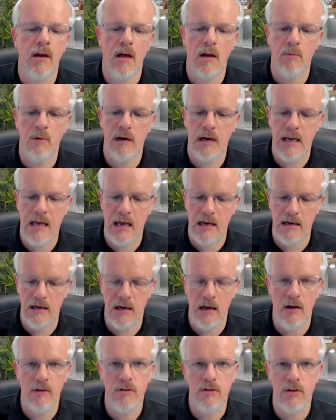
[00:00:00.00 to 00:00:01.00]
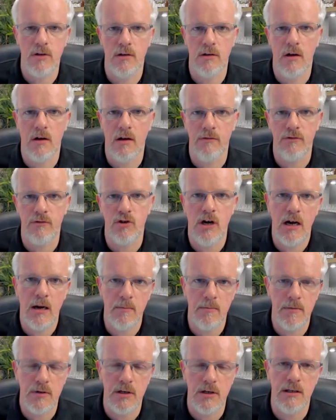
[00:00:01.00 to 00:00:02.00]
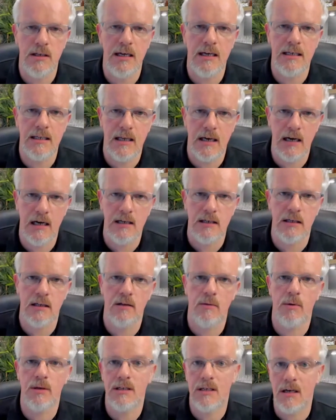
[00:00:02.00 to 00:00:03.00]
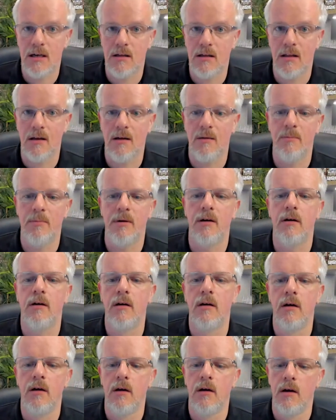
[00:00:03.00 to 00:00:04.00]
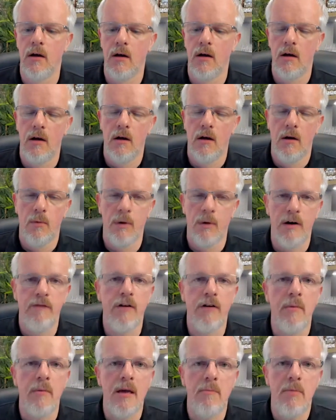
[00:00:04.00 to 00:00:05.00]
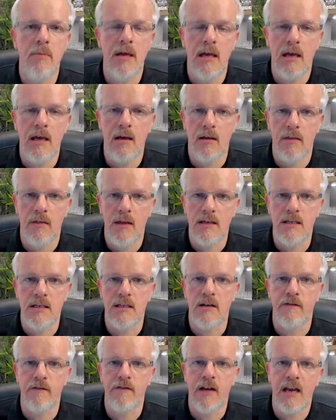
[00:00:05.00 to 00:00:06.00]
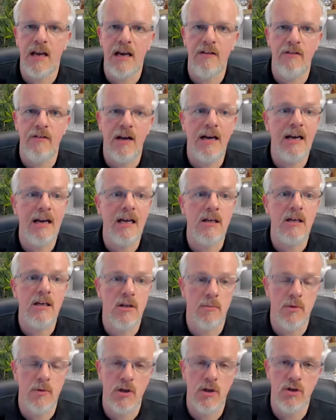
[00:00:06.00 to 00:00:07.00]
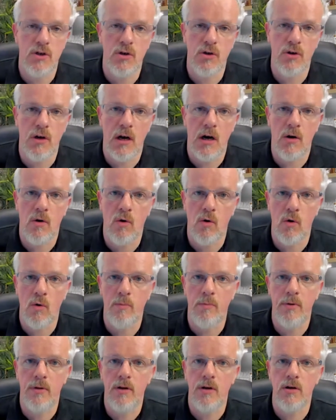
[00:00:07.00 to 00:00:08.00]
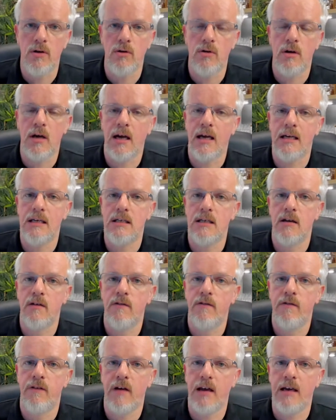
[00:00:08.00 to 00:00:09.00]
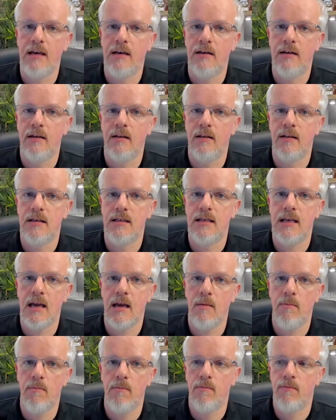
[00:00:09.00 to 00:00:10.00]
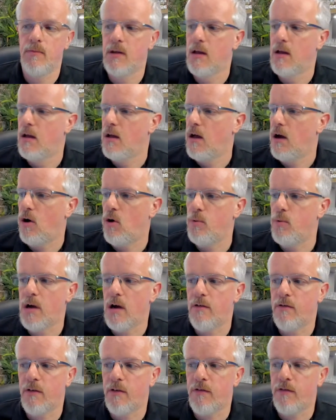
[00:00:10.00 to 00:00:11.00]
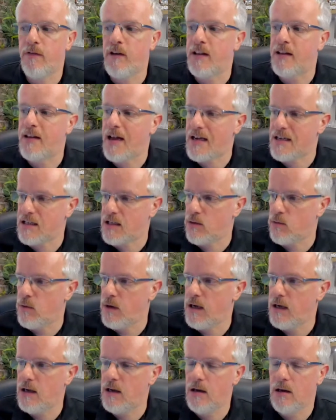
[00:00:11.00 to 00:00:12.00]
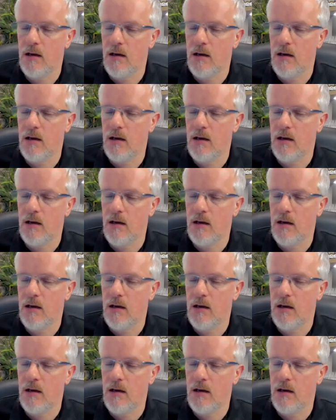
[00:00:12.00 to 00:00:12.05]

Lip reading: And when I can't get out to have drams and taster nights at the Whiskey Club and whatever it may be, this is a very, very nice substitute, and I hope that you guys find the same. I hope you have a fantastic week.